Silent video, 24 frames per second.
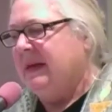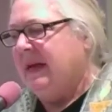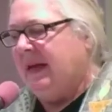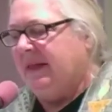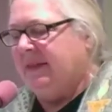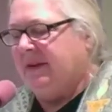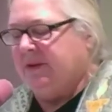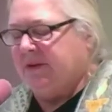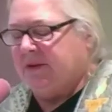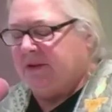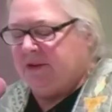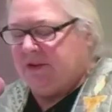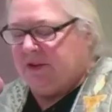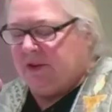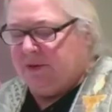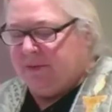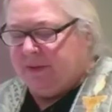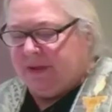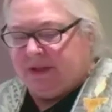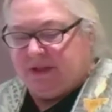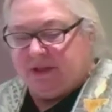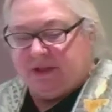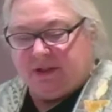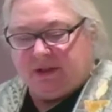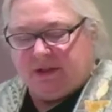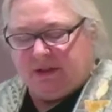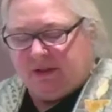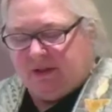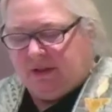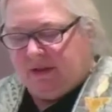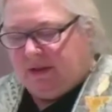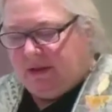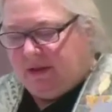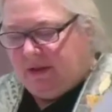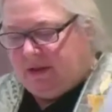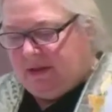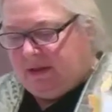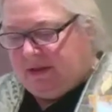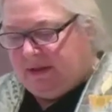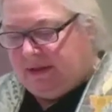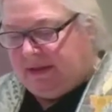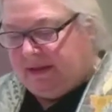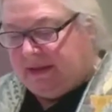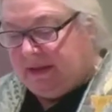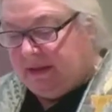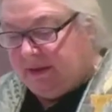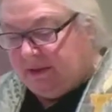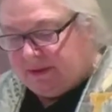And there's so much
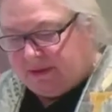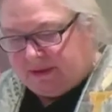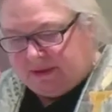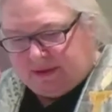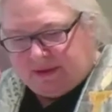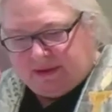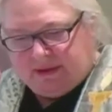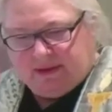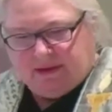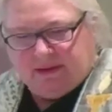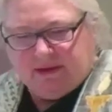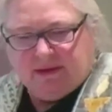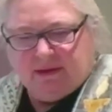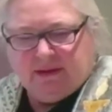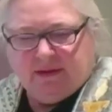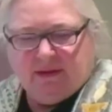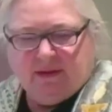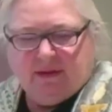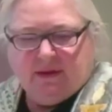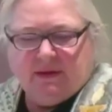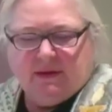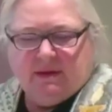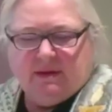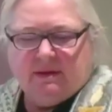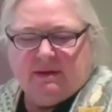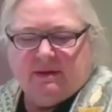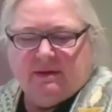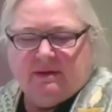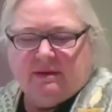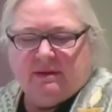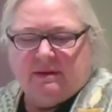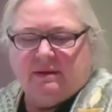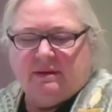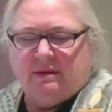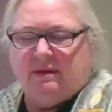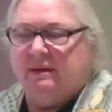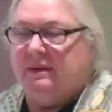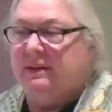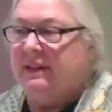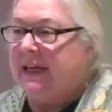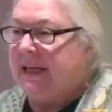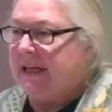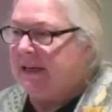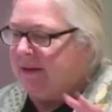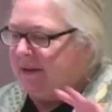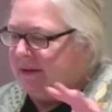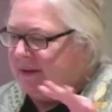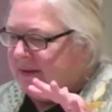guilt
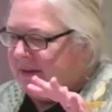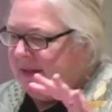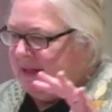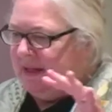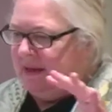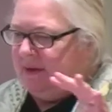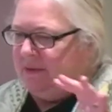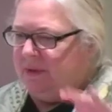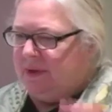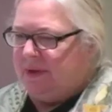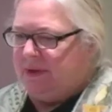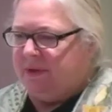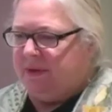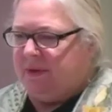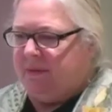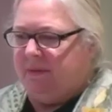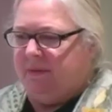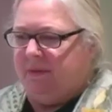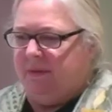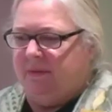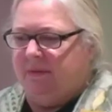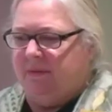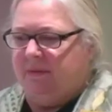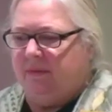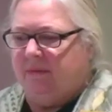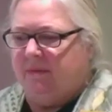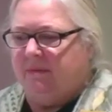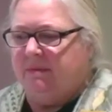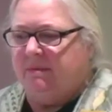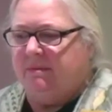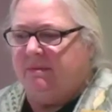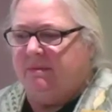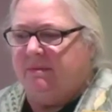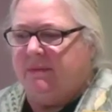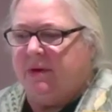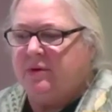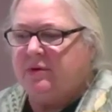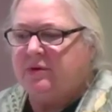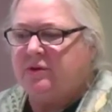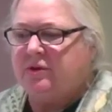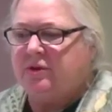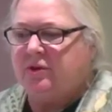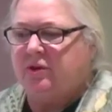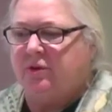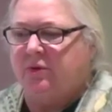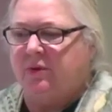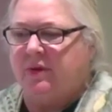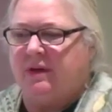layered in with
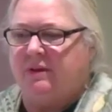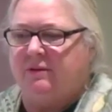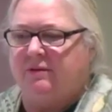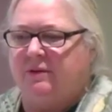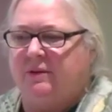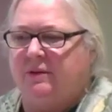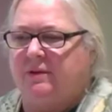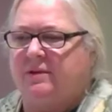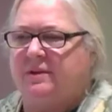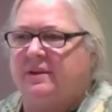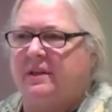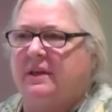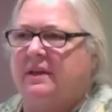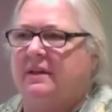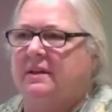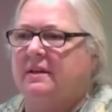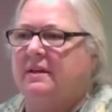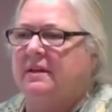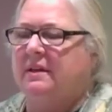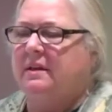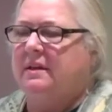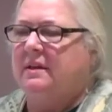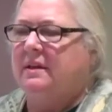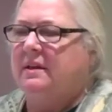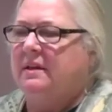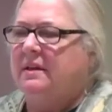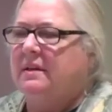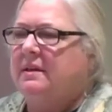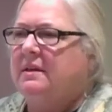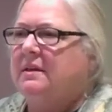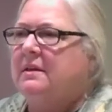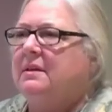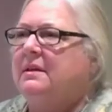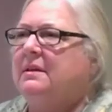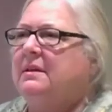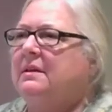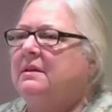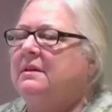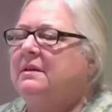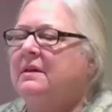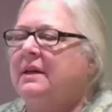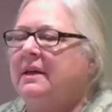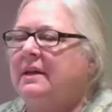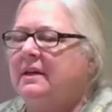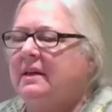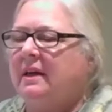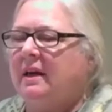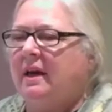most grief. You think,
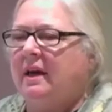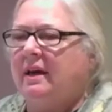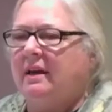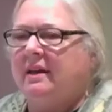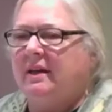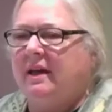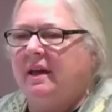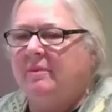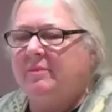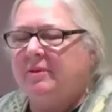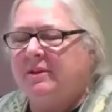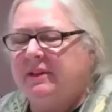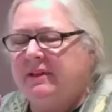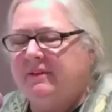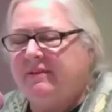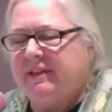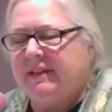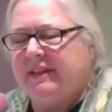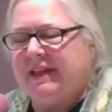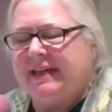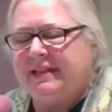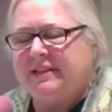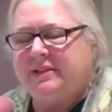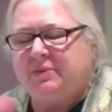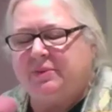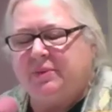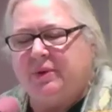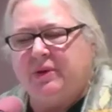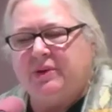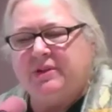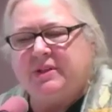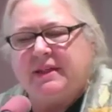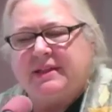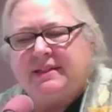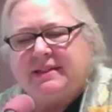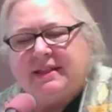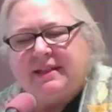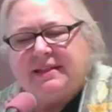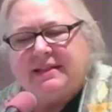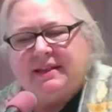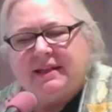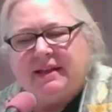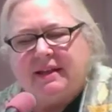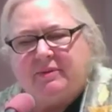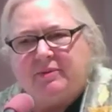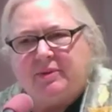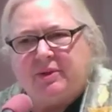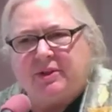oh, I can't believe the last words I said to
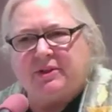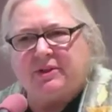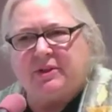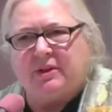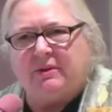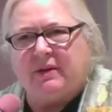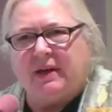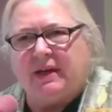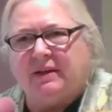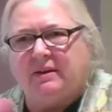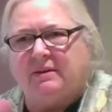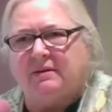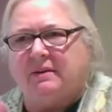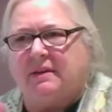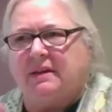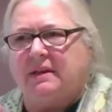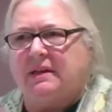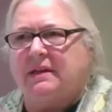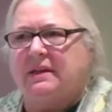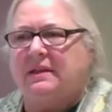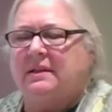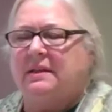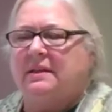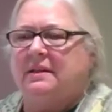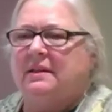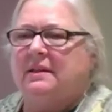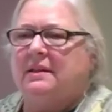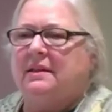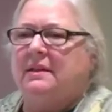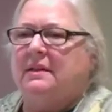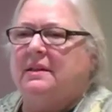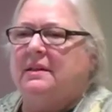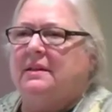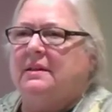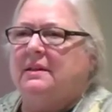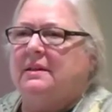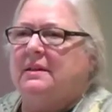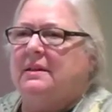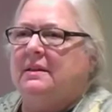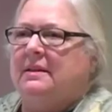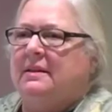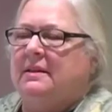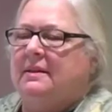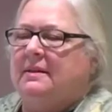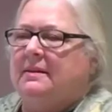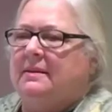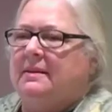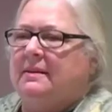him were so angry.
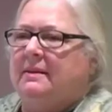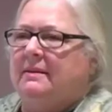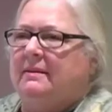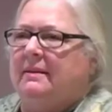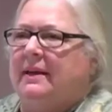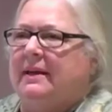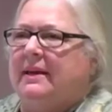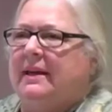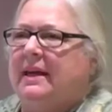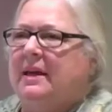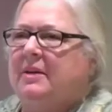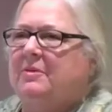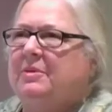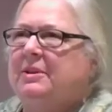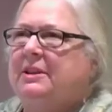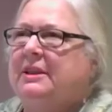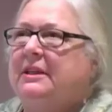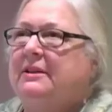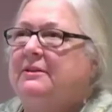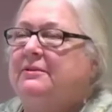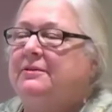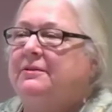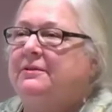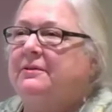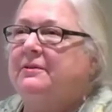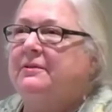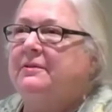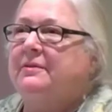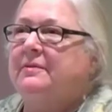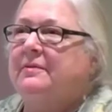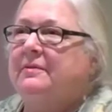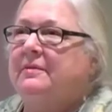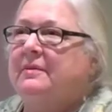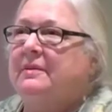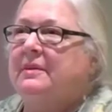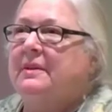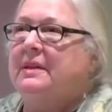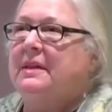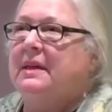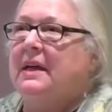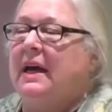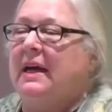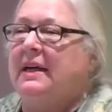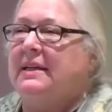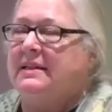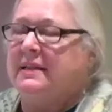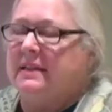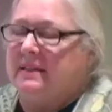I can't believe
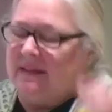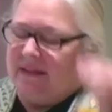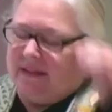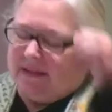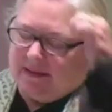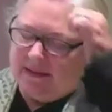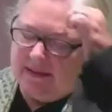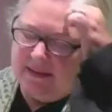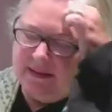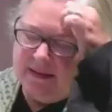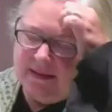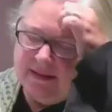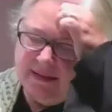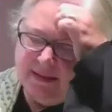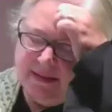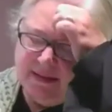I didn't